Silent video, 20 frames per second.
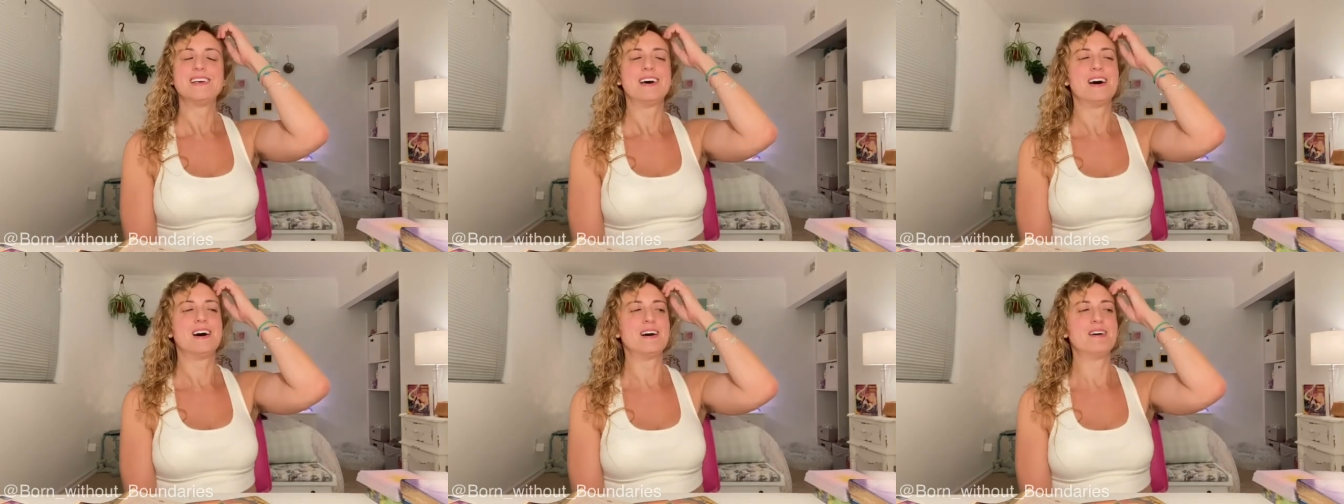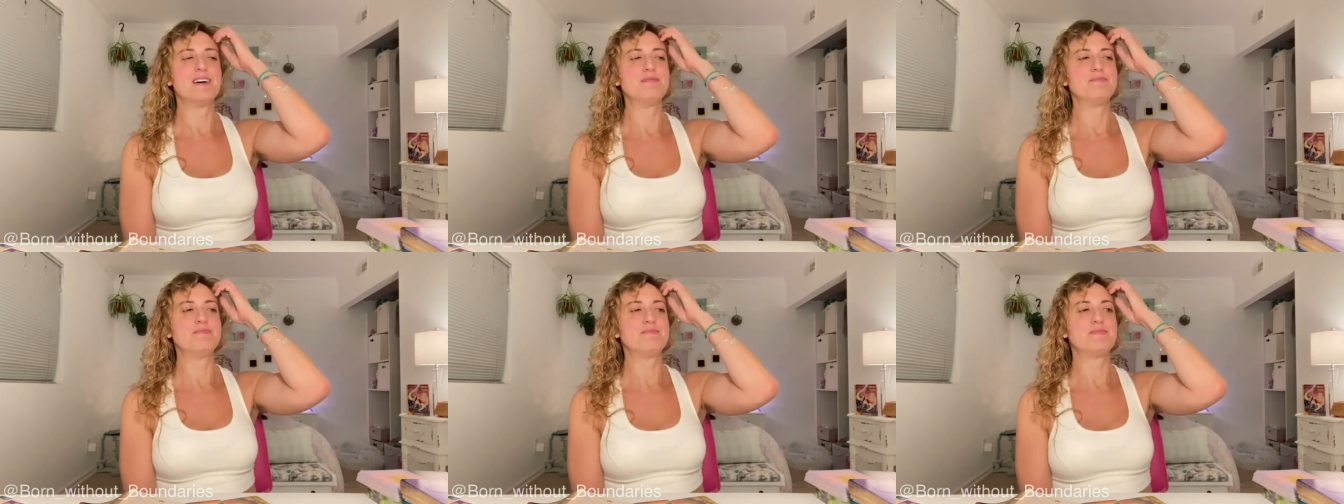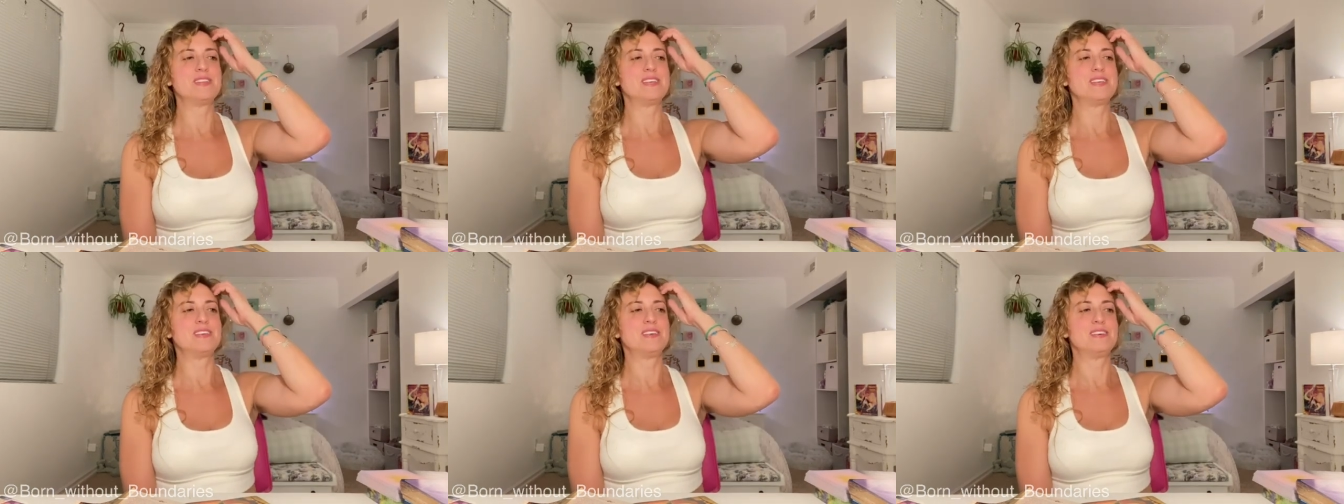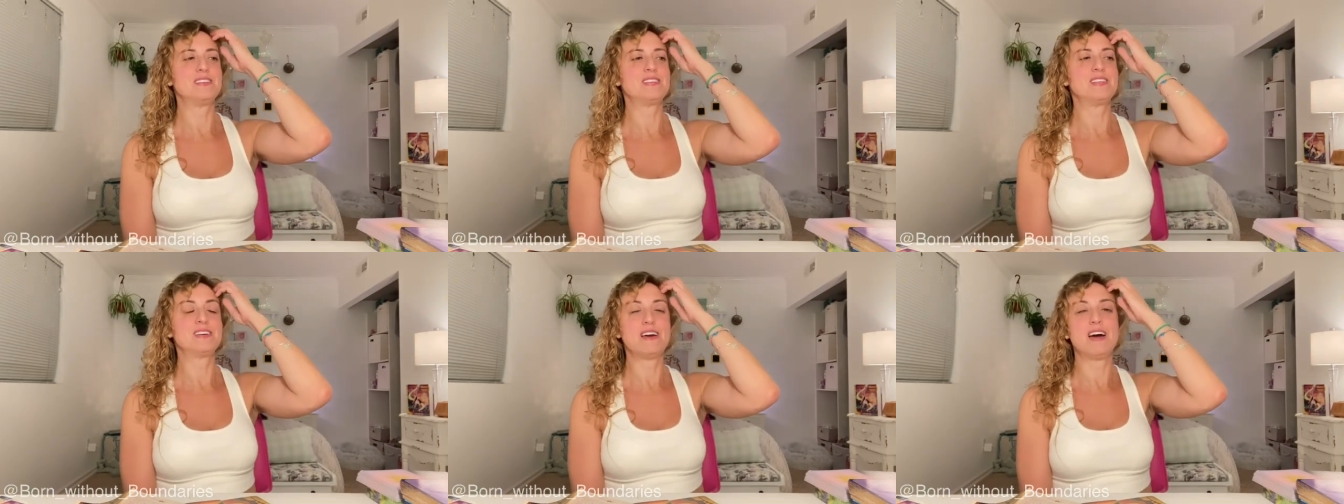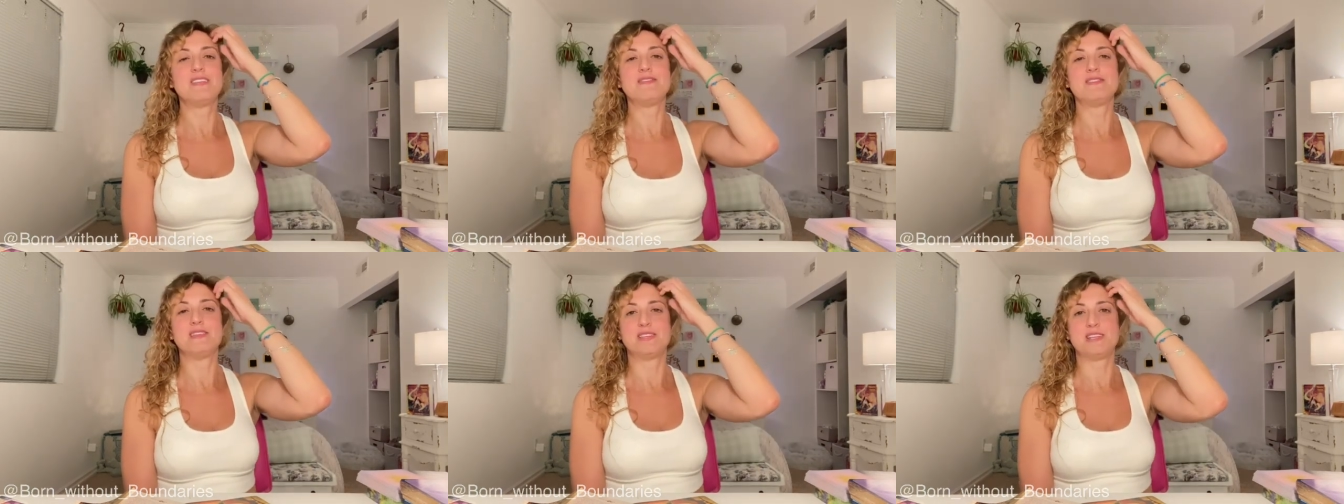Um, the, the
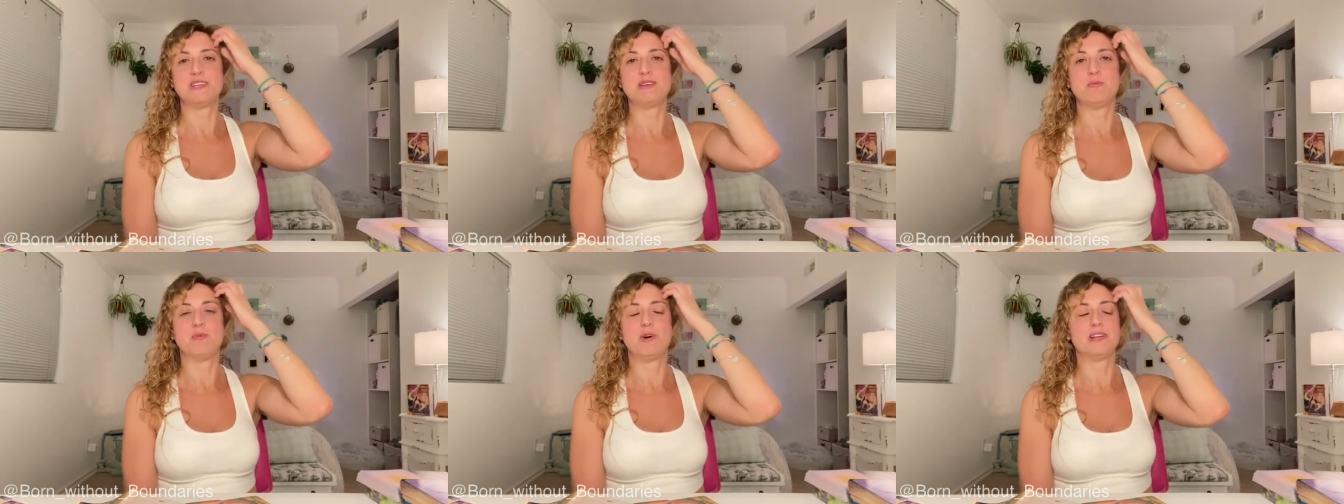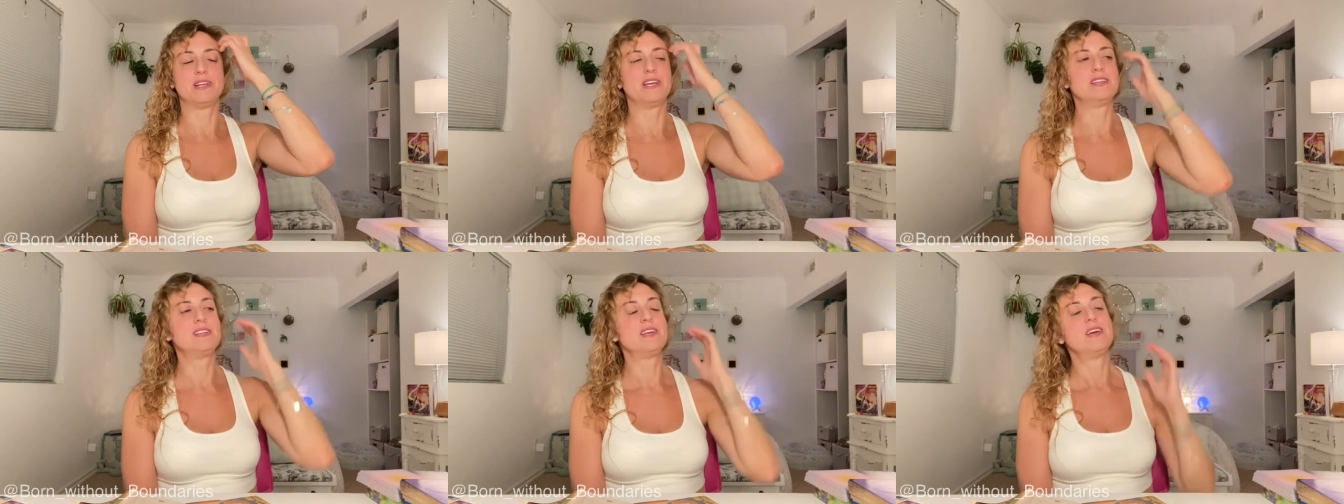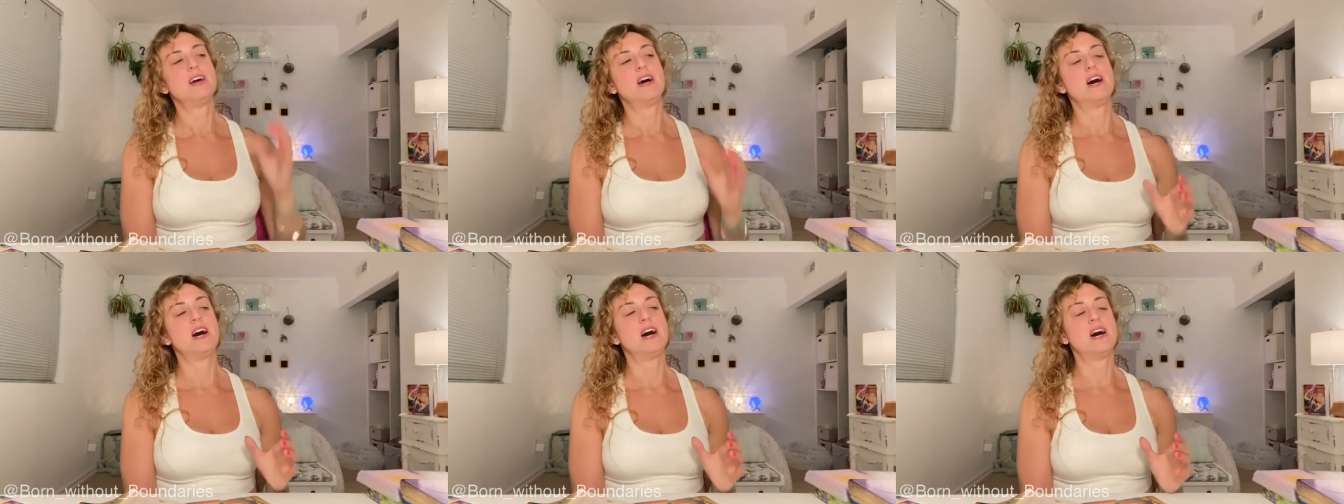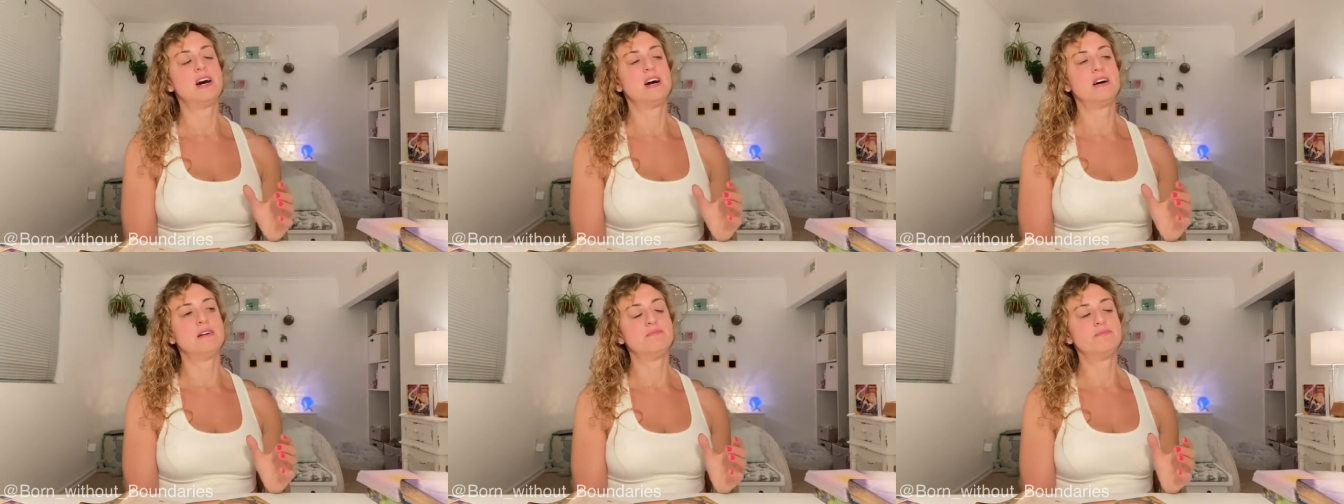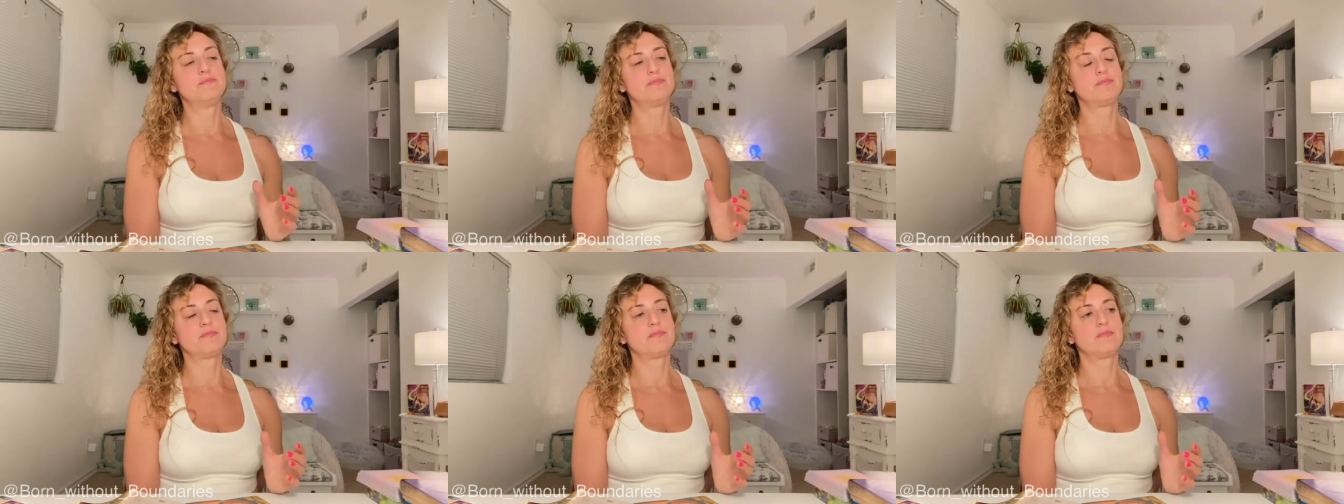gun that he wanted,
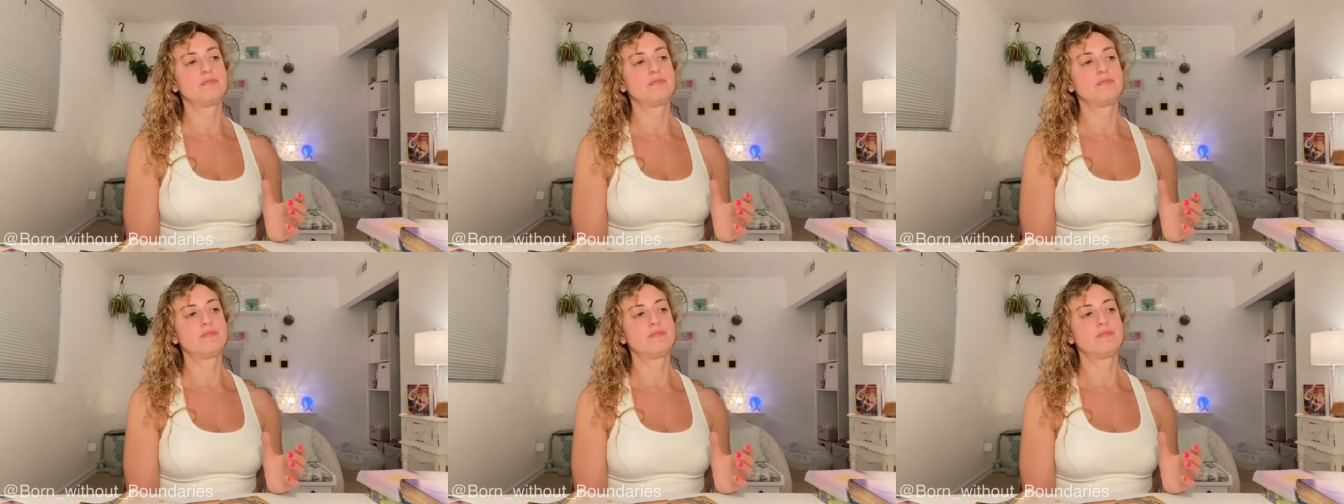um,